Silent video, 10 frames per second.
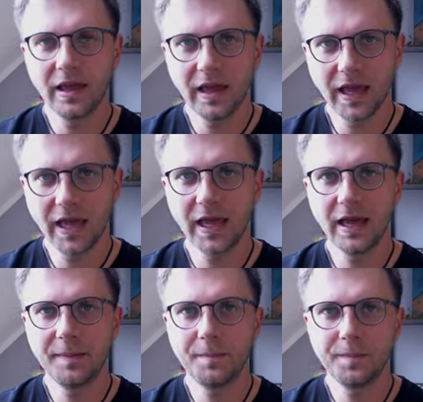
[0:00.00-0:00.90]

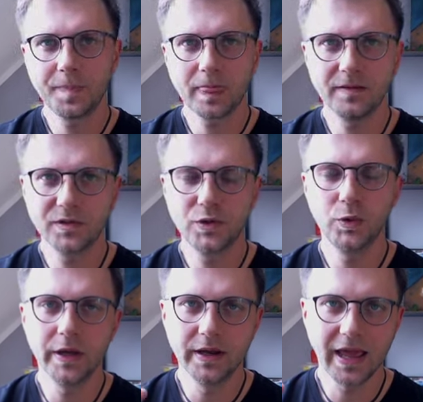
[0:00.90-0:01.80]
um,
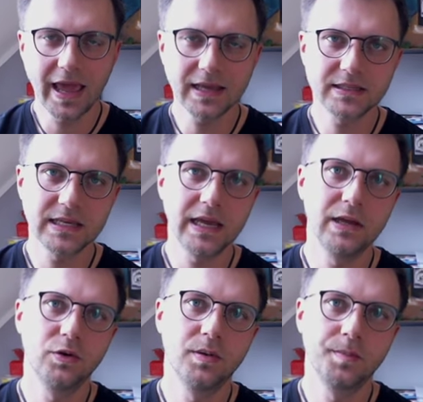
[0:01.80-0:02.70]
to an
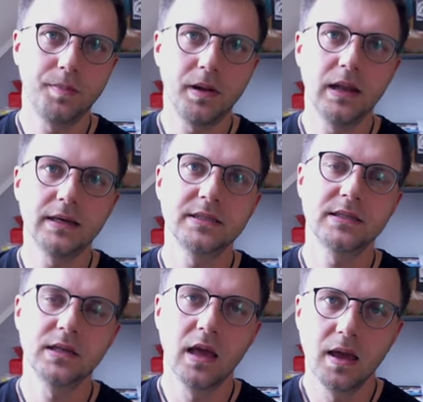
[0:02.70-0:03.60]
hexaedron
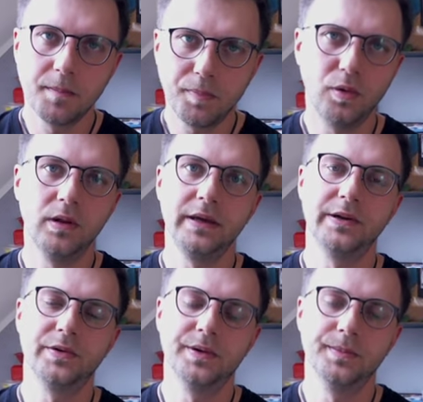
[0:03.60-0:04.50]
plus
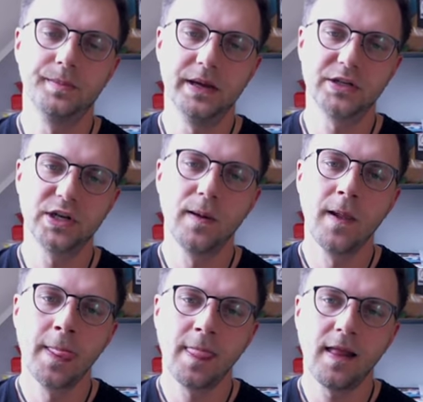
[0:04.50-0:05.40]
polyhedral mesh.
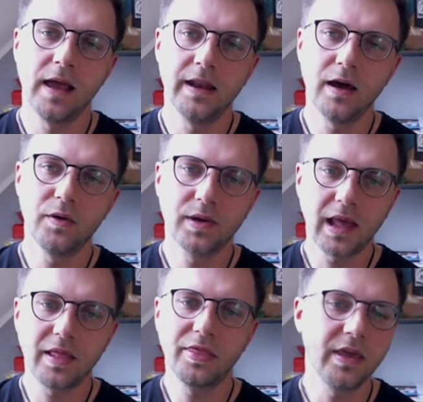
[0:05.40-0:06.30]
And now you
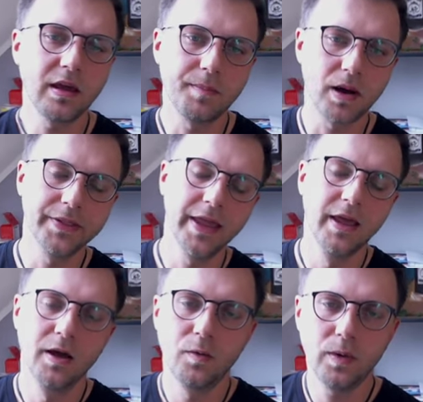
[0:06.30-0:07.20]
can think about
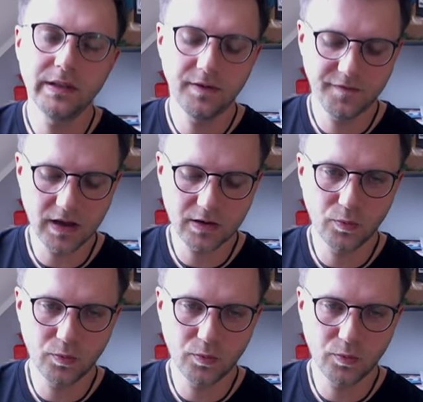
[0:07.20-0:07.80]
what the fuck